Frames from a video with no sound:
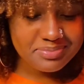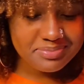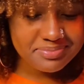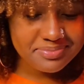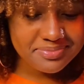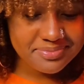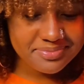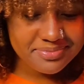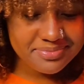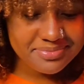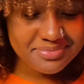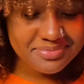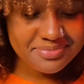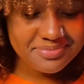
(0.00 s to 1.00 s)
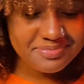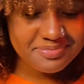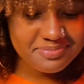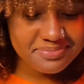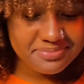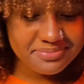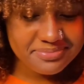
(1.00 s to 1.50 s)

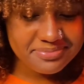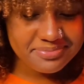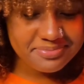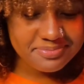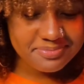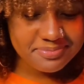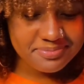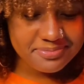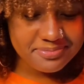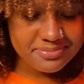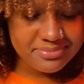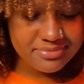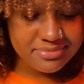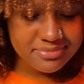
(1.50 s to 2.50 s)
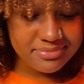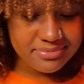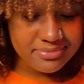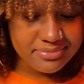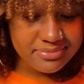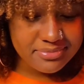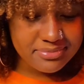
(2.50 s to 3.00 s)

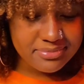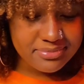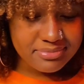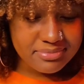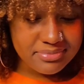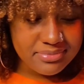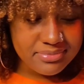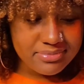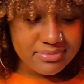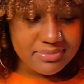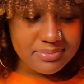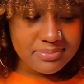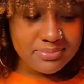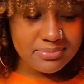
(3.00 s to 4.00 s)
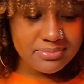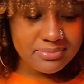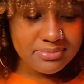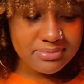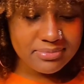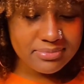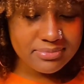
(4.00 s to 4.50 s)

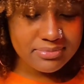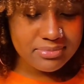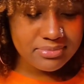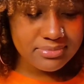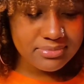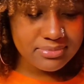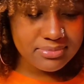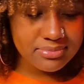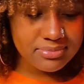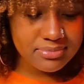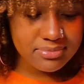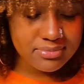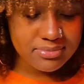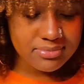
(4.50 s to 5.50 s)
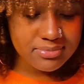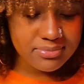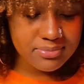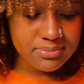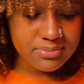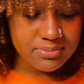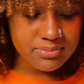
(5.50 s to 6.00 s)

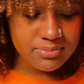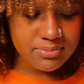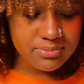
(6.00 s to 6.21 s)
(no one is talking)